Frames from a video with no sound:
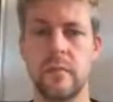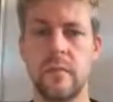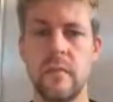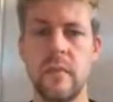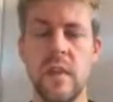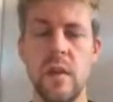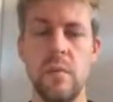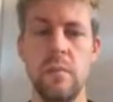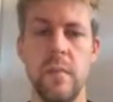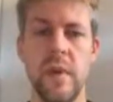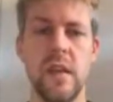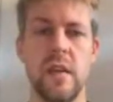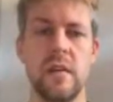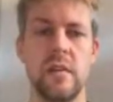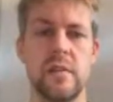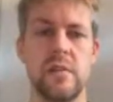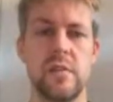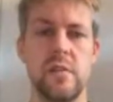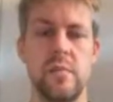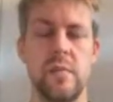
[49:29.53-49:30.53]
making a
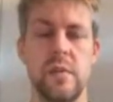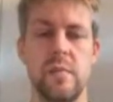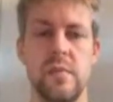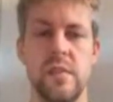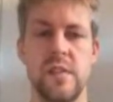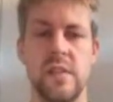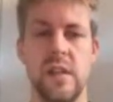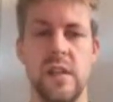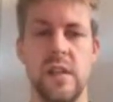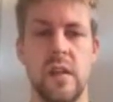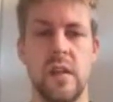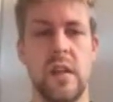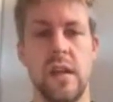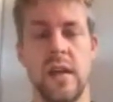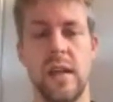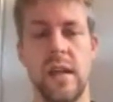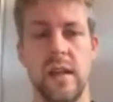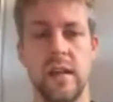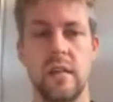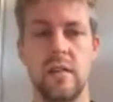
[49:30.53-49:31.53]
stupid mistake
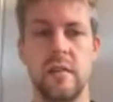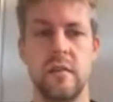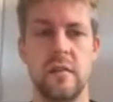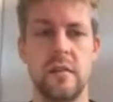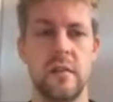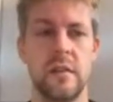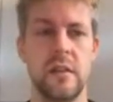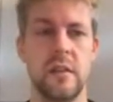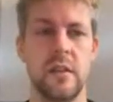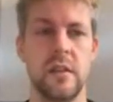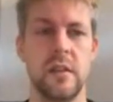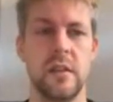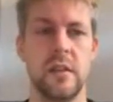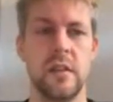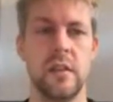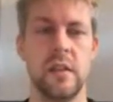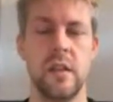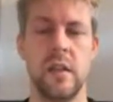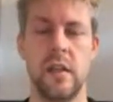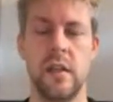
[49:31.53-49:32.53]
again.
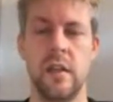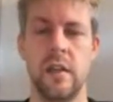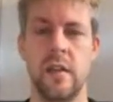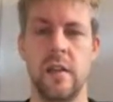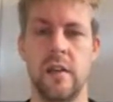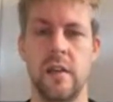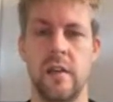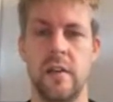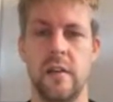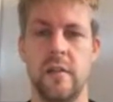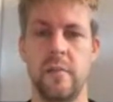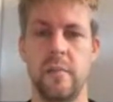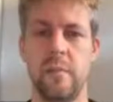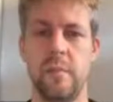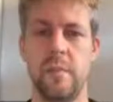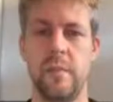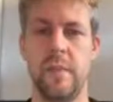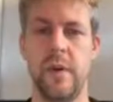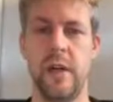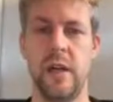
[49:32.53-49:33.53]

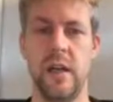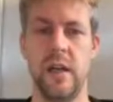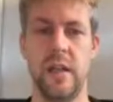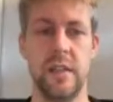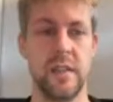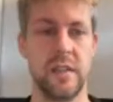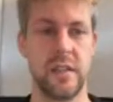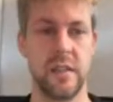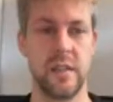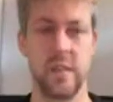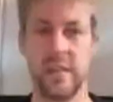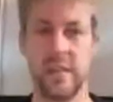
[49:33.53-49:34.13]
But